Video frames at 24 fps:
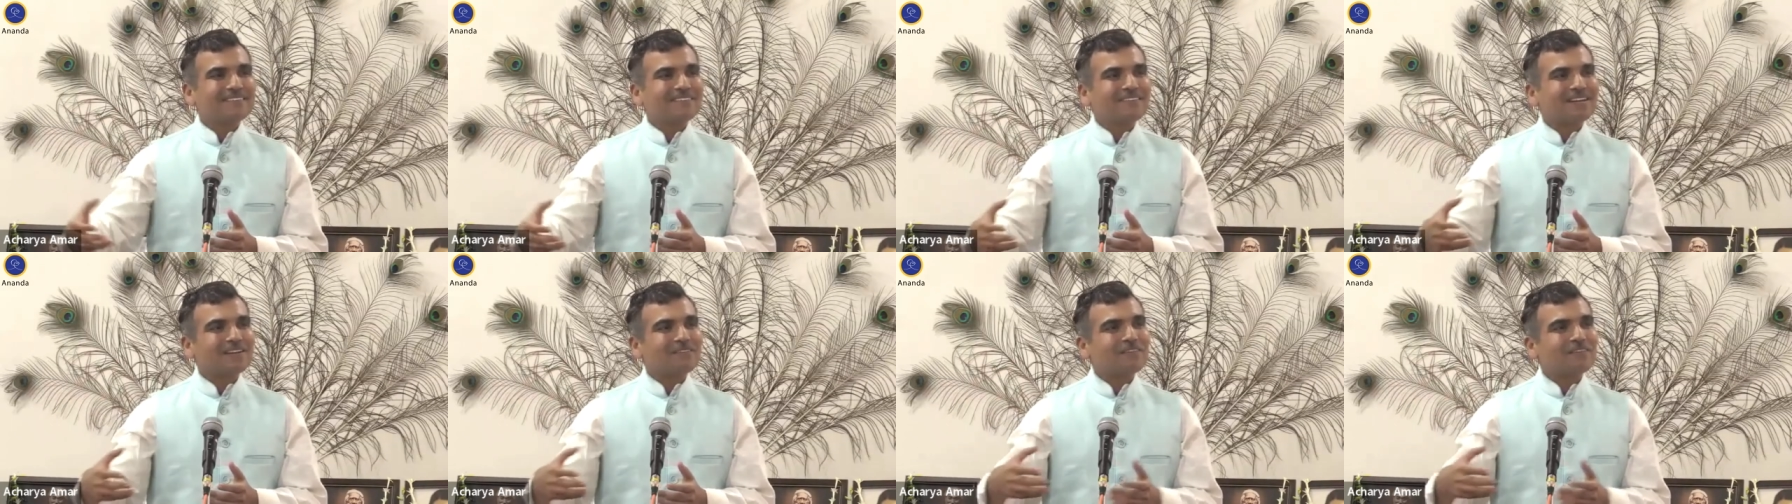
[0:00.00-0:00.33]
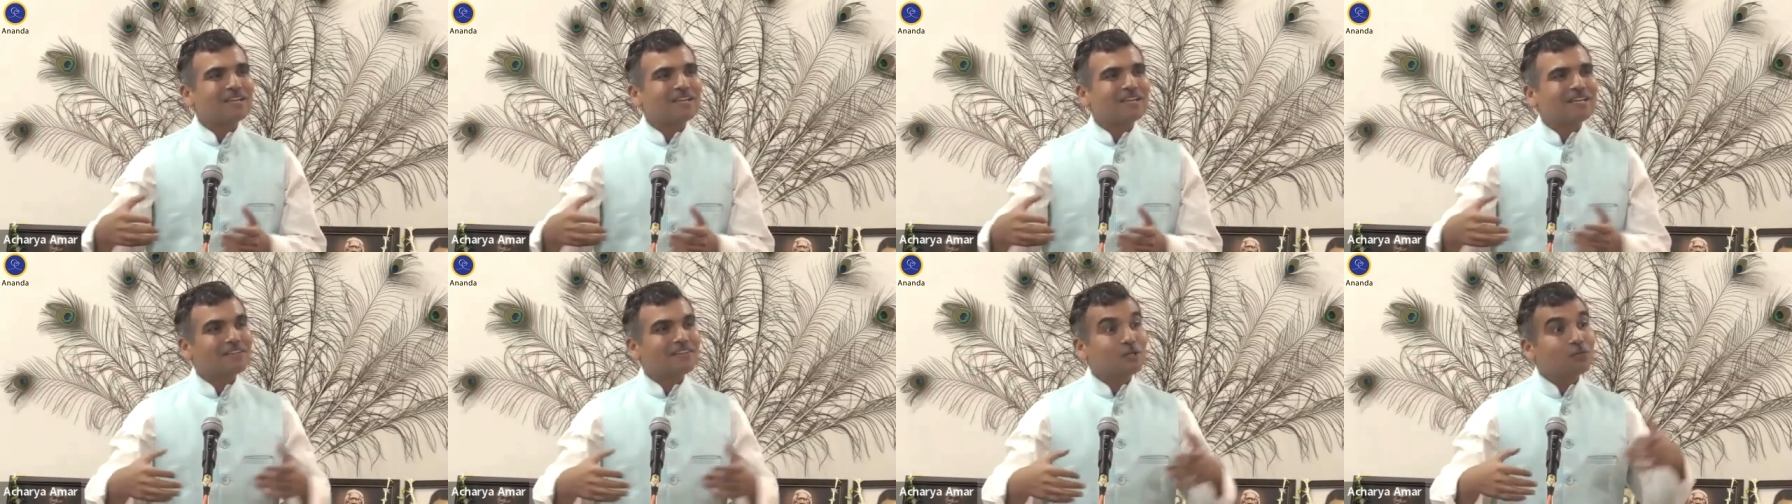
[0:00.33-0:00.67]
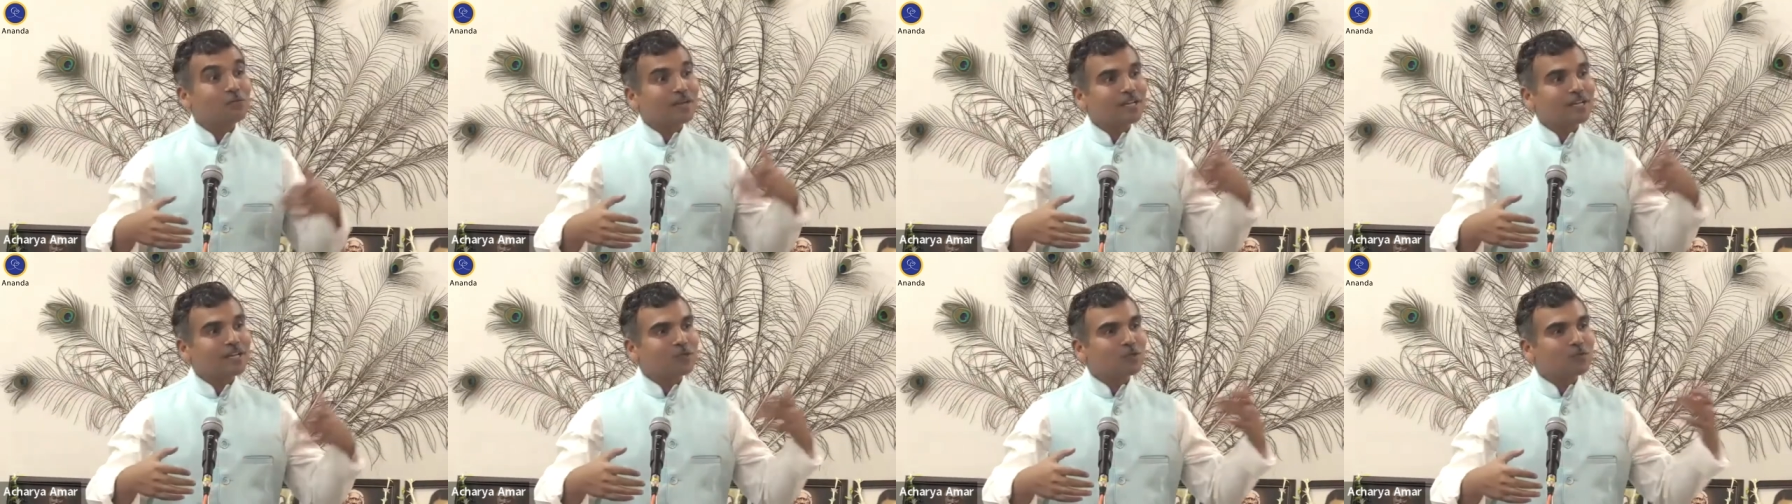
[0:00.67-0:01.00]
When
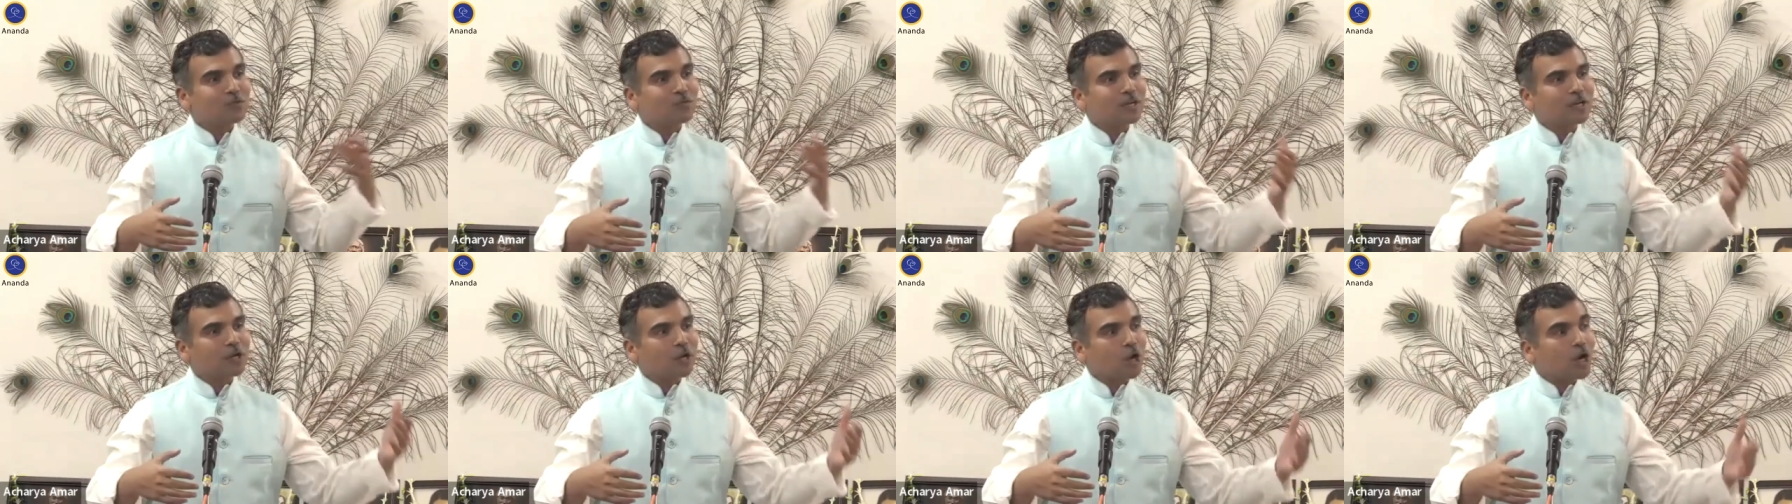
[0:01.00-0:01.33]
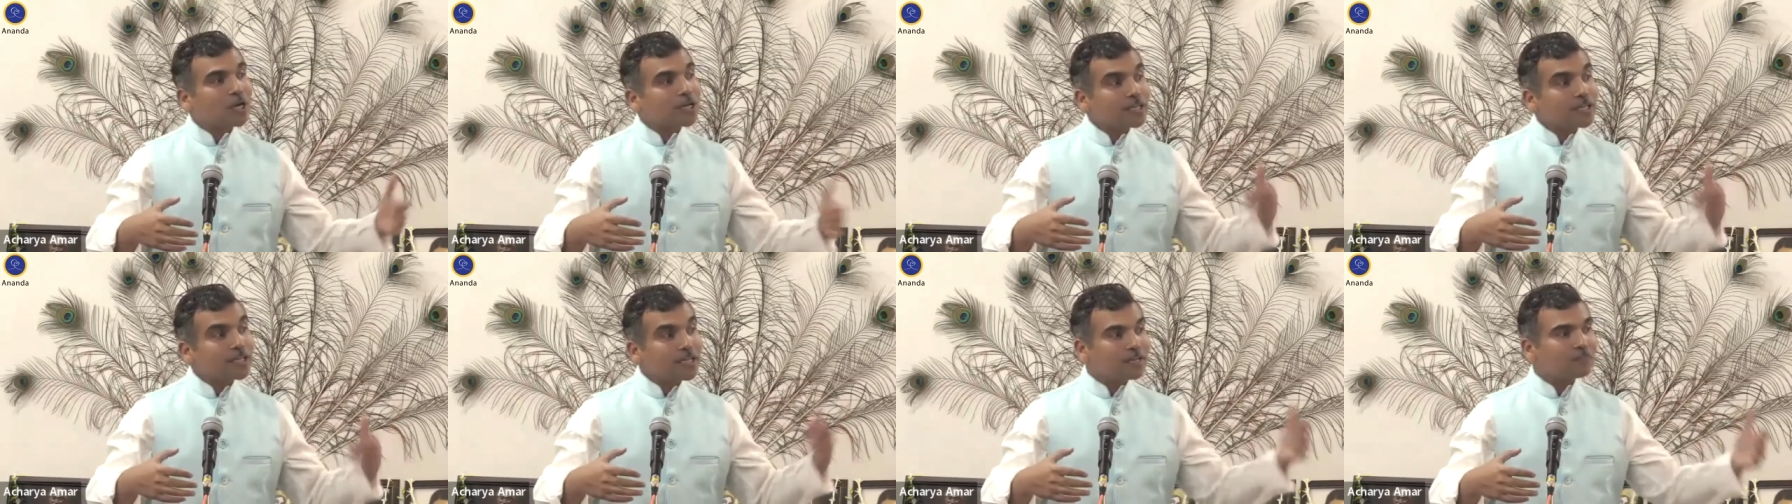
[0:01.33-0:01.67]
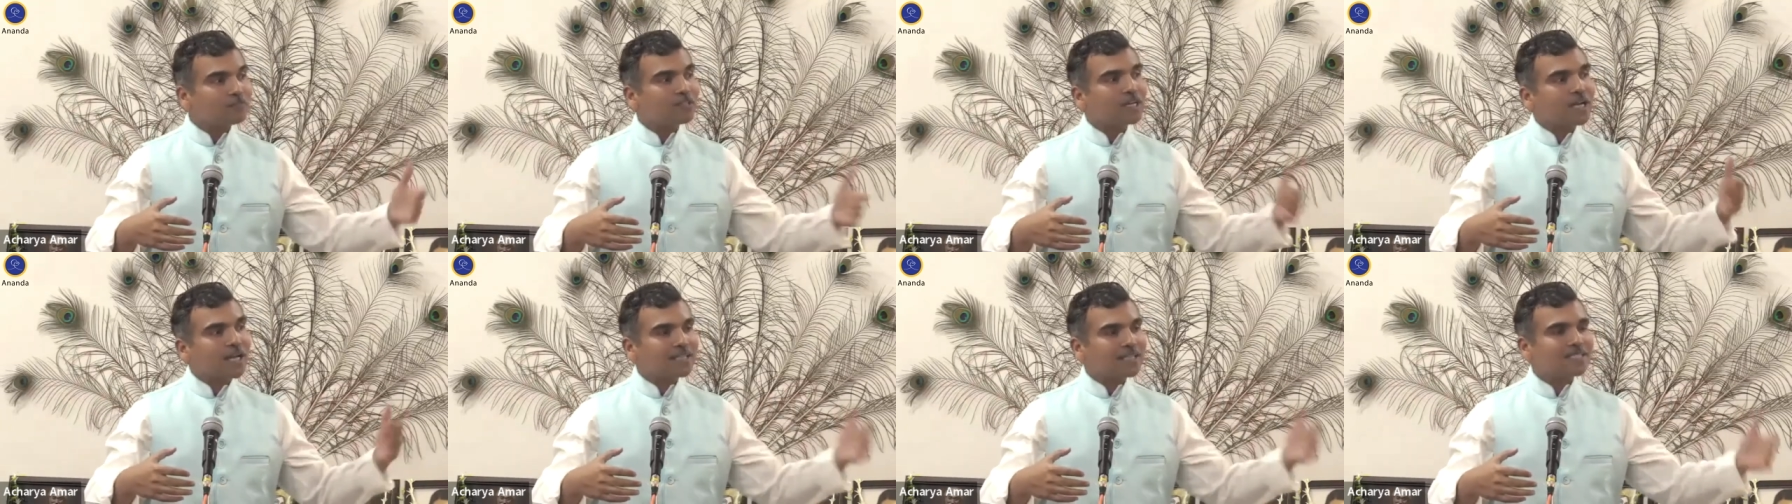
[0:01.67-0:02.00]
you will not
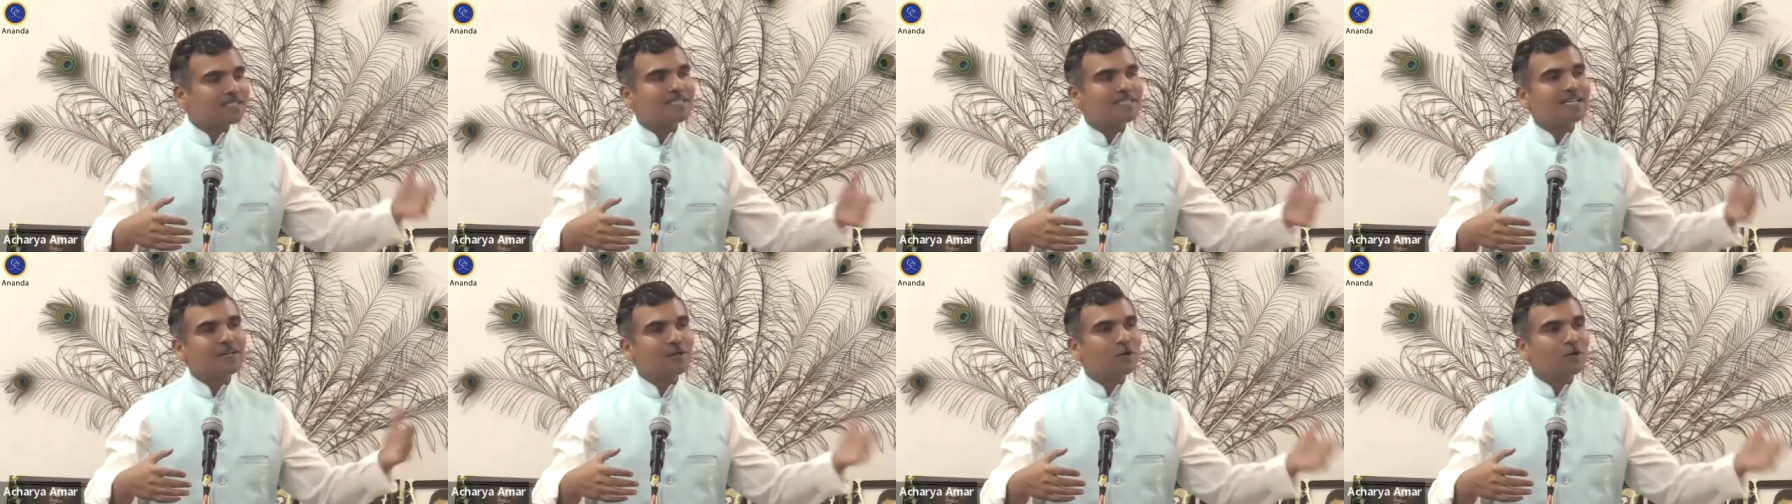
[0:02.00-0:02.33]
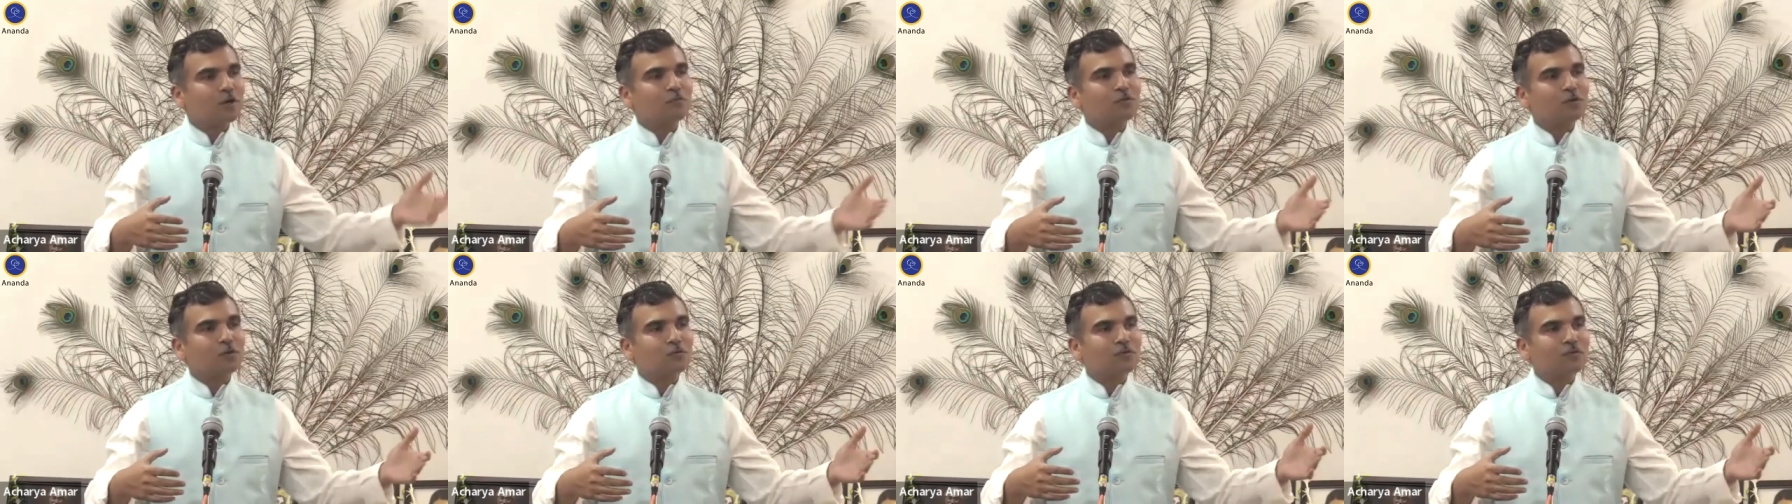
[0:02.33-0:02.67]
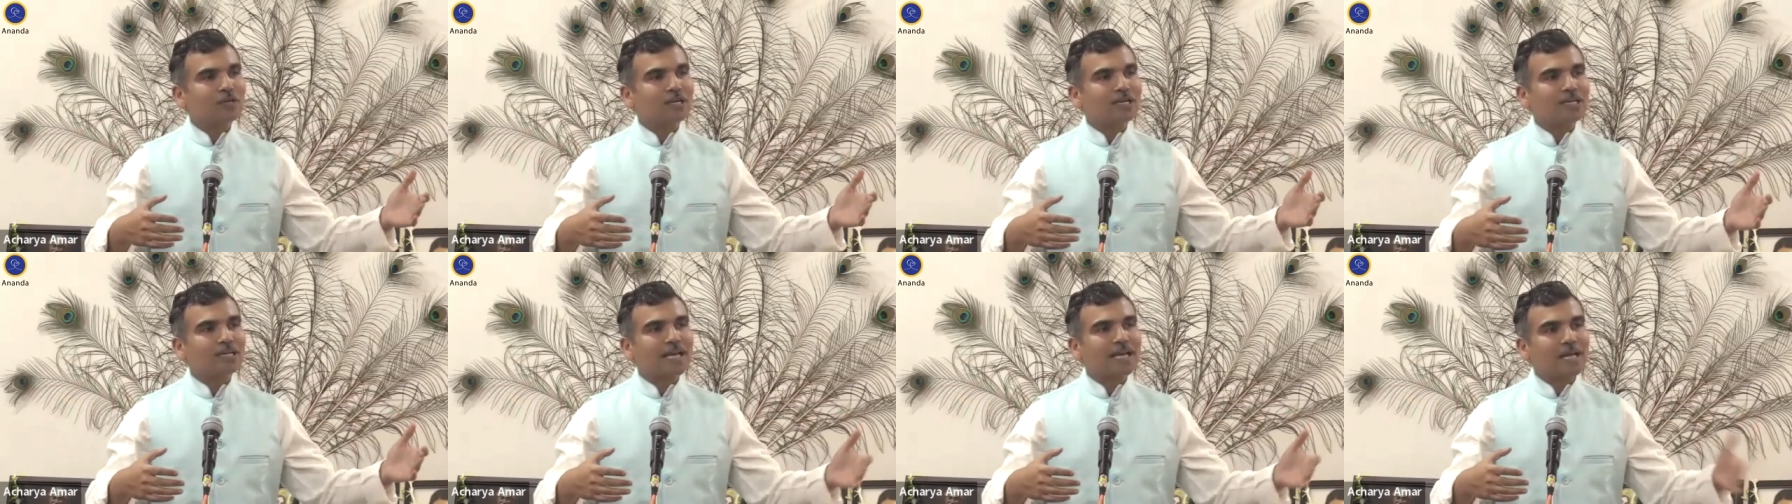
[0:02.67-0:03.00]
give the consent of your will,